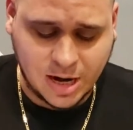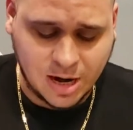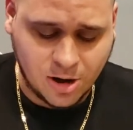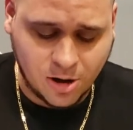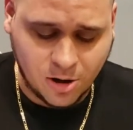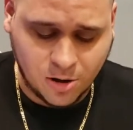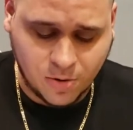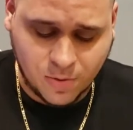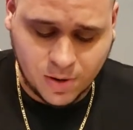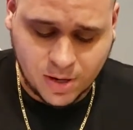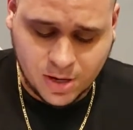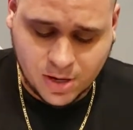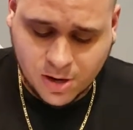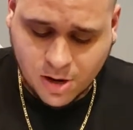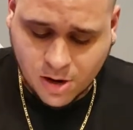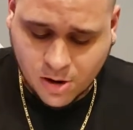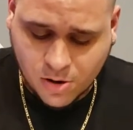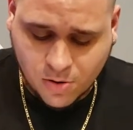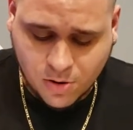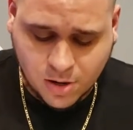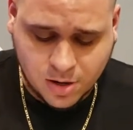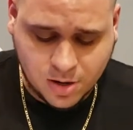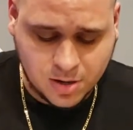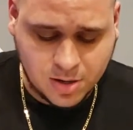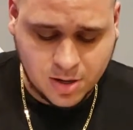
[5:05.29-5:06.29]
I already
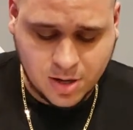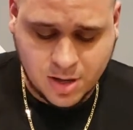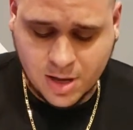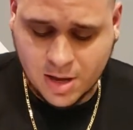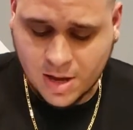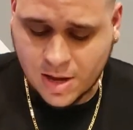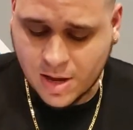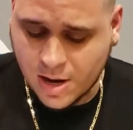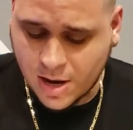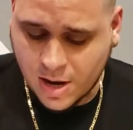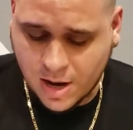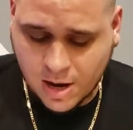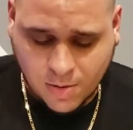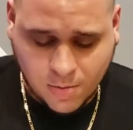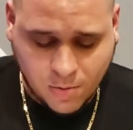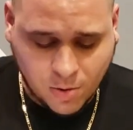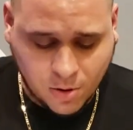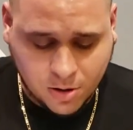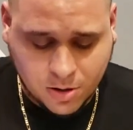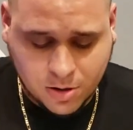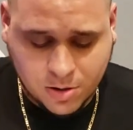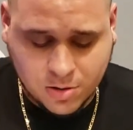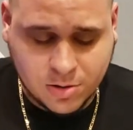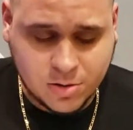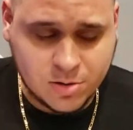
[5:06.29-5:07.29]
know it. I'm
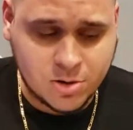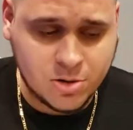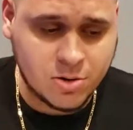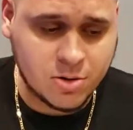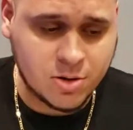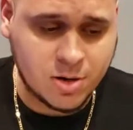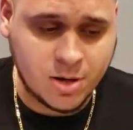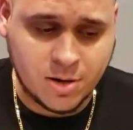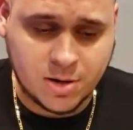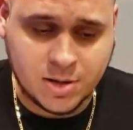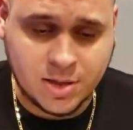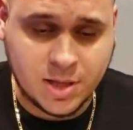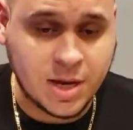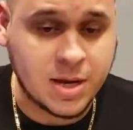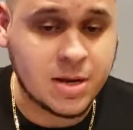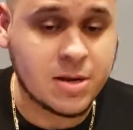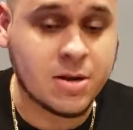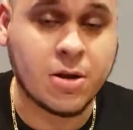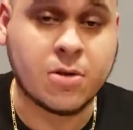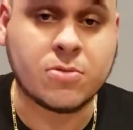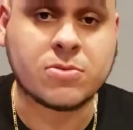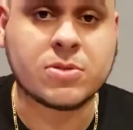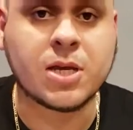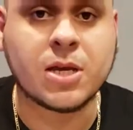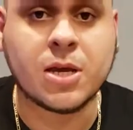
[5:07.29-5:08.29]
working on doing everything.
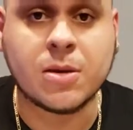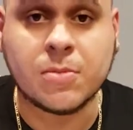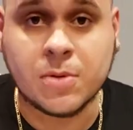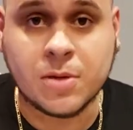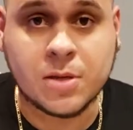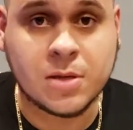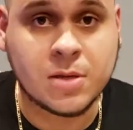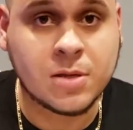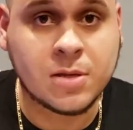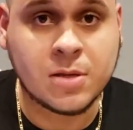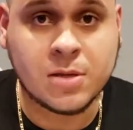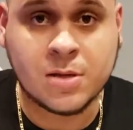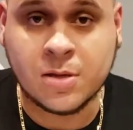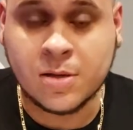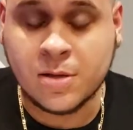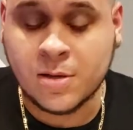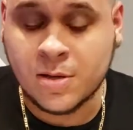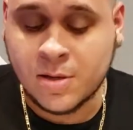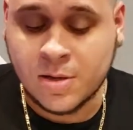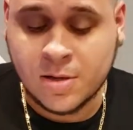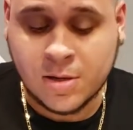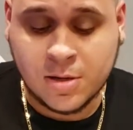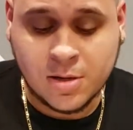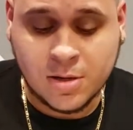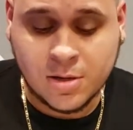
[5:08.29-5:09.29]
Don't tell me.
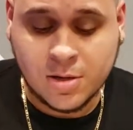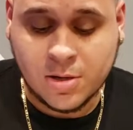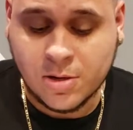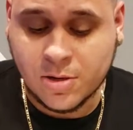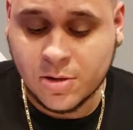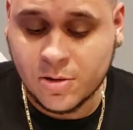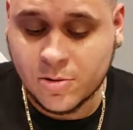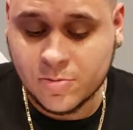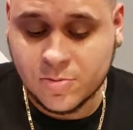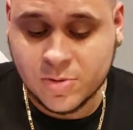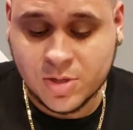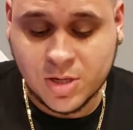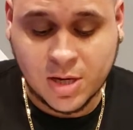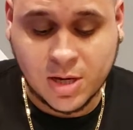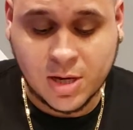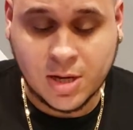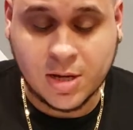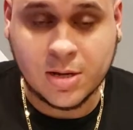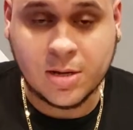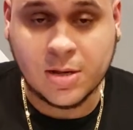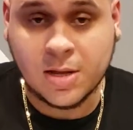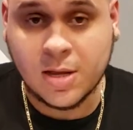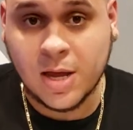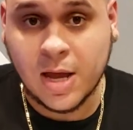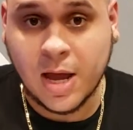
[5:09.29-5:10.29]
You know what I'm
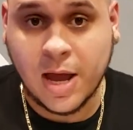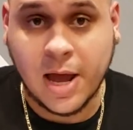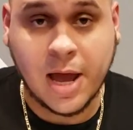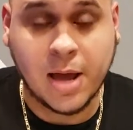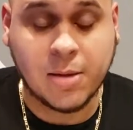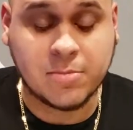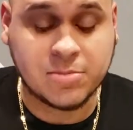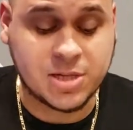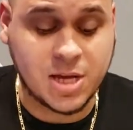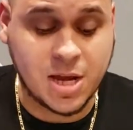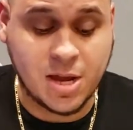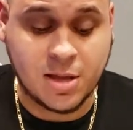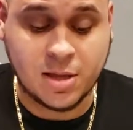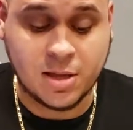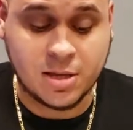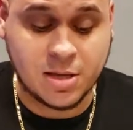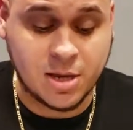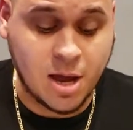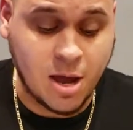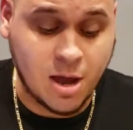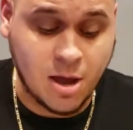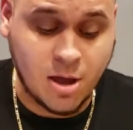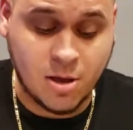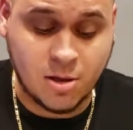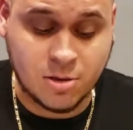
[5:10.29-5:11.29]
saying? I'm telling
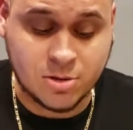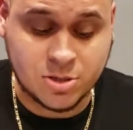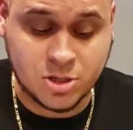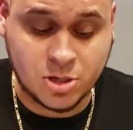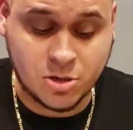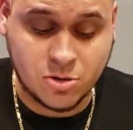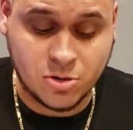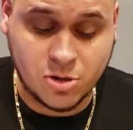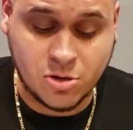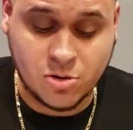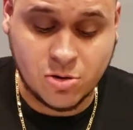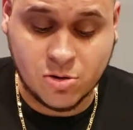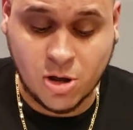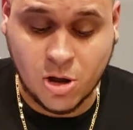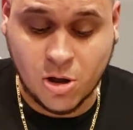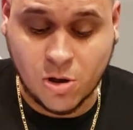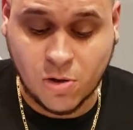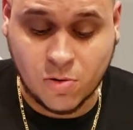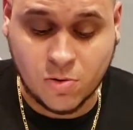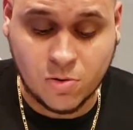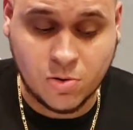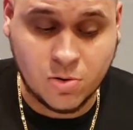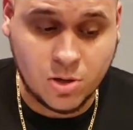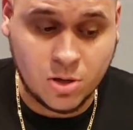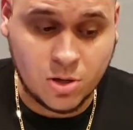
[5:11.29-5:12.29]
y'all so you
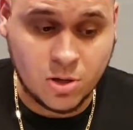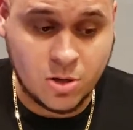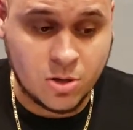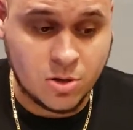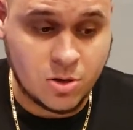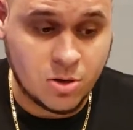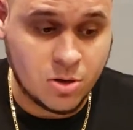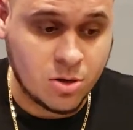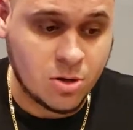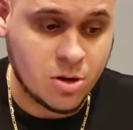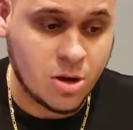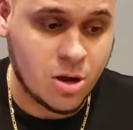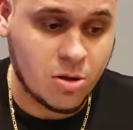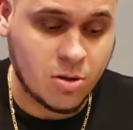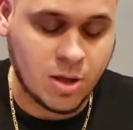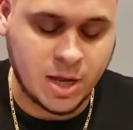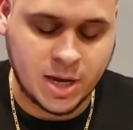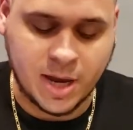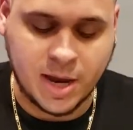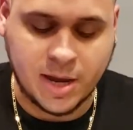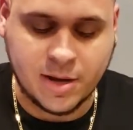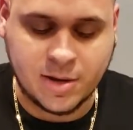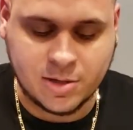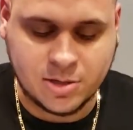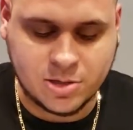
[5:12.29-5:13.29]
know, like
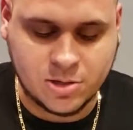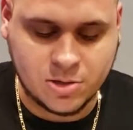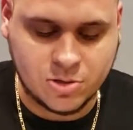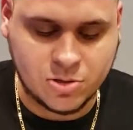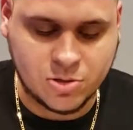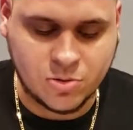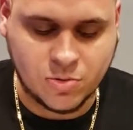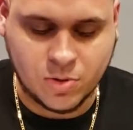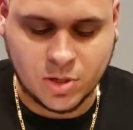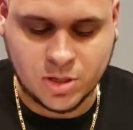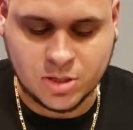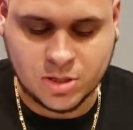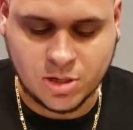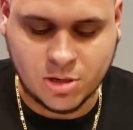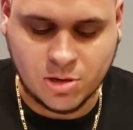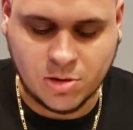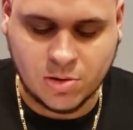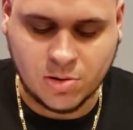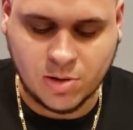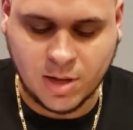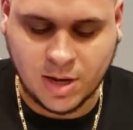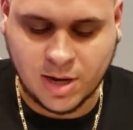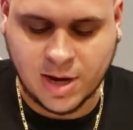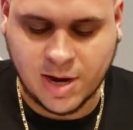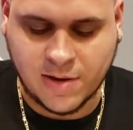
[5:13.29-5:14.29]

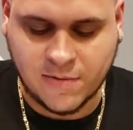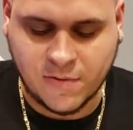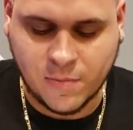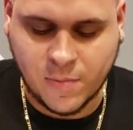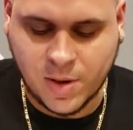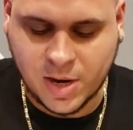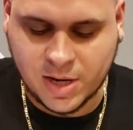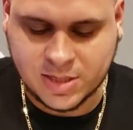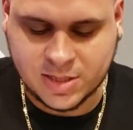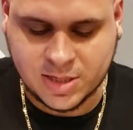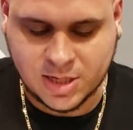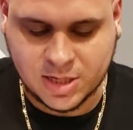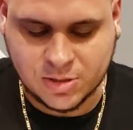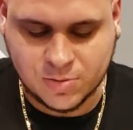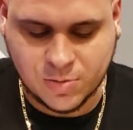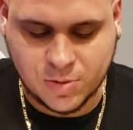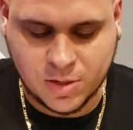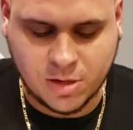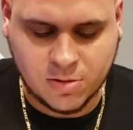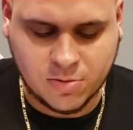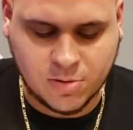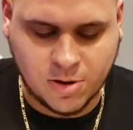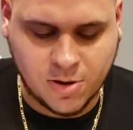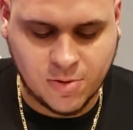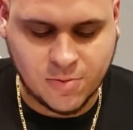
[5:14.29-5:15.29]
8222, like everybody says, we
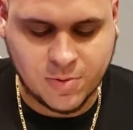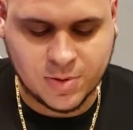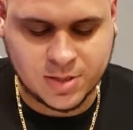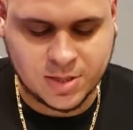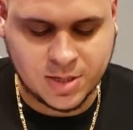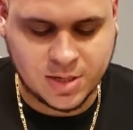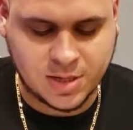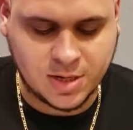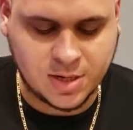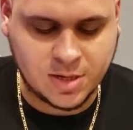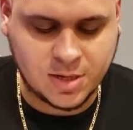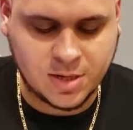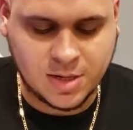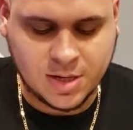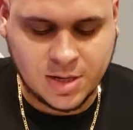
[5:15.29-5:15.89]
don't know what's in it.